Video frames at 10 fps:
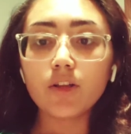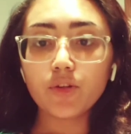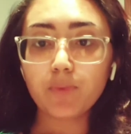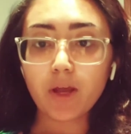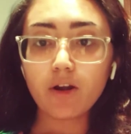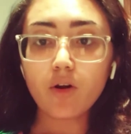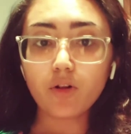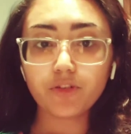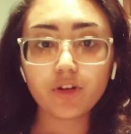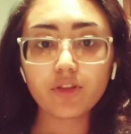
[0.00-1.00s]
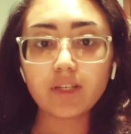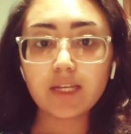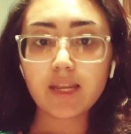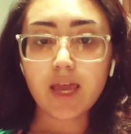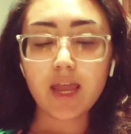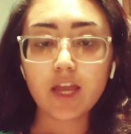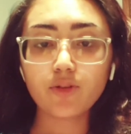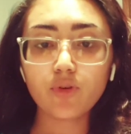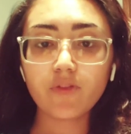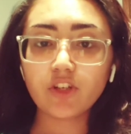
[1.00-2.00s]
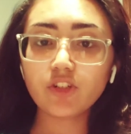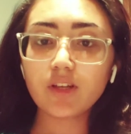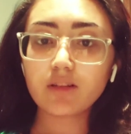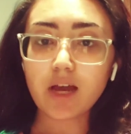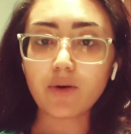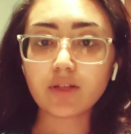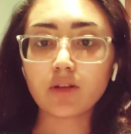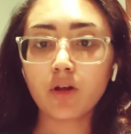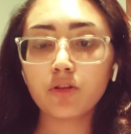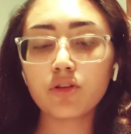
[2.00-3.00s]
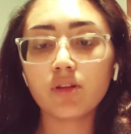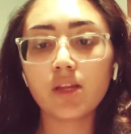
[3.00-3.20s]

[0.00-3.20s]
to better alter the DNA and to eventually allow us to alter the